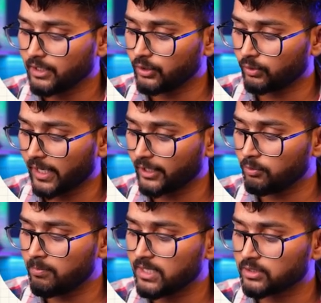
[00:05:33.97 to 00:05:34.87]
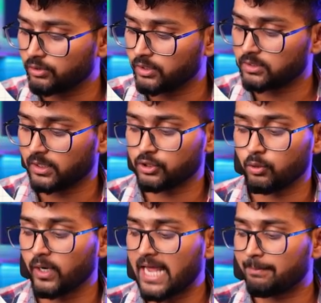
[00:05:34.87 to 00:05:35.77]
You try to mask out this thing. So
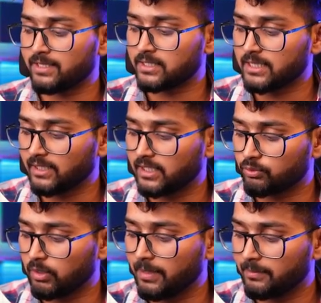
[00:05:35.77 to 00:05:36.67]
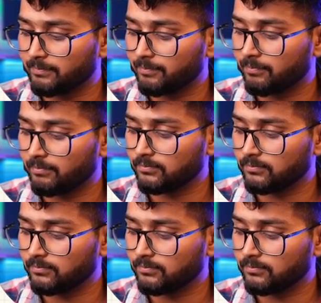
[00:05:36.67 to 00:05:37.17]
what happens is that this will be